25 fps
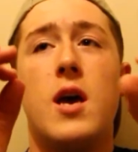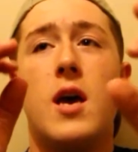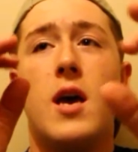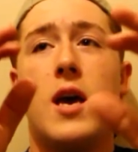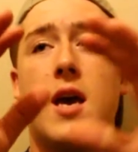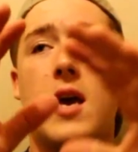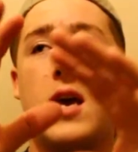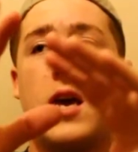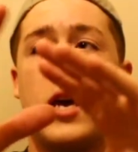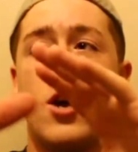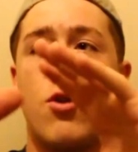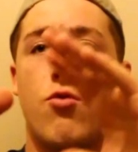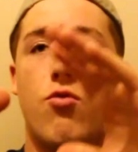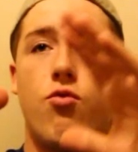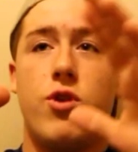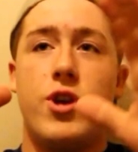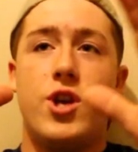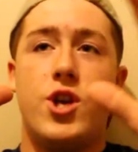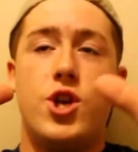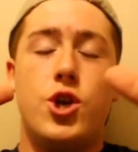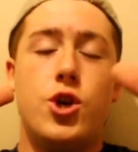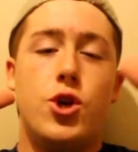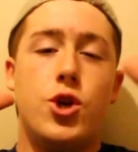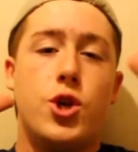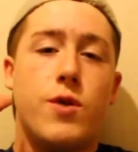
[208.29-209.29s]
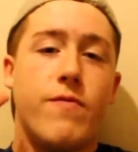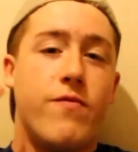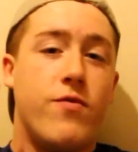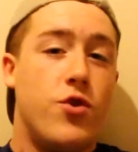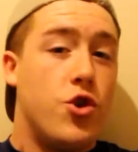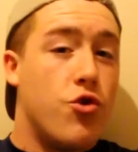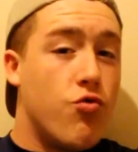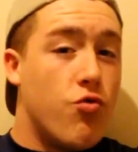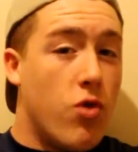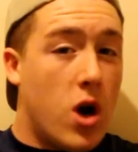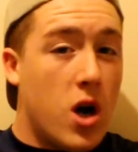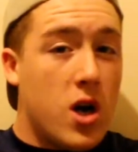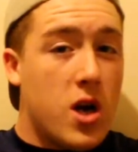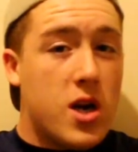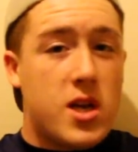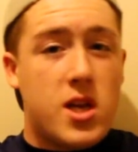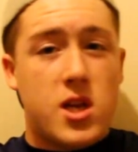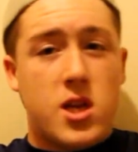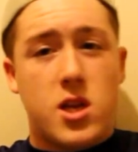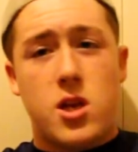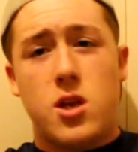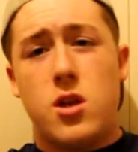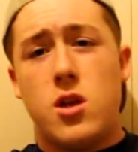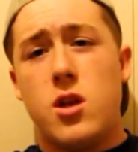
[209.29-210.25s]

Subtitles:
increased use of drugs.